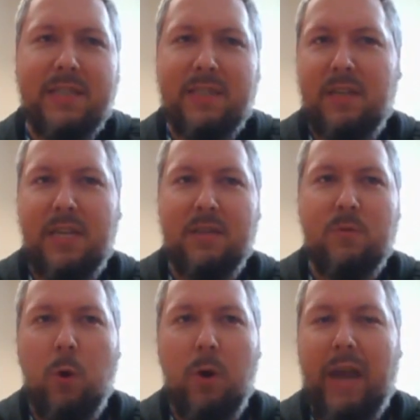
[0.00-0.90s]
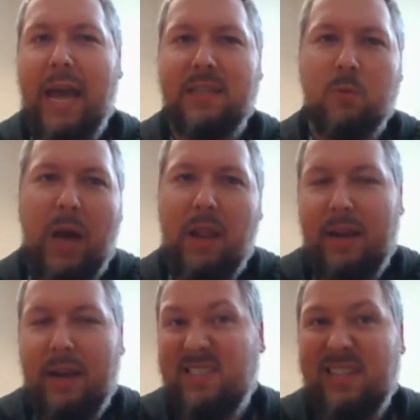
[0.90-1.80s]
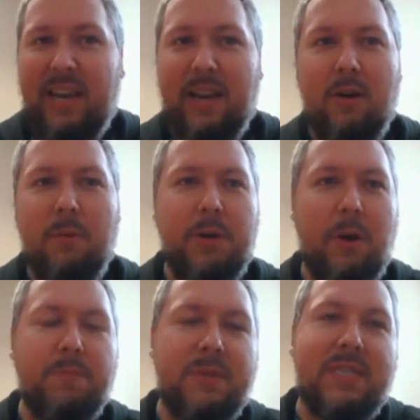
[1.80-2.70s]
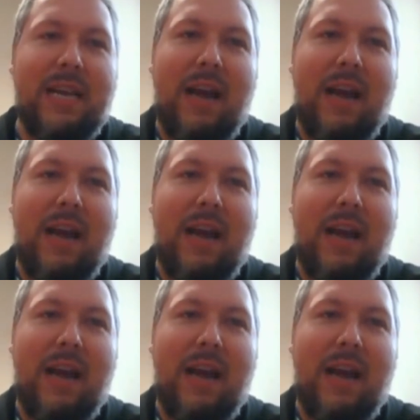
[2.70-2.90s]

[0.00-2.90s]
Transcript: Does it does it work as well as say in Arabidopsis?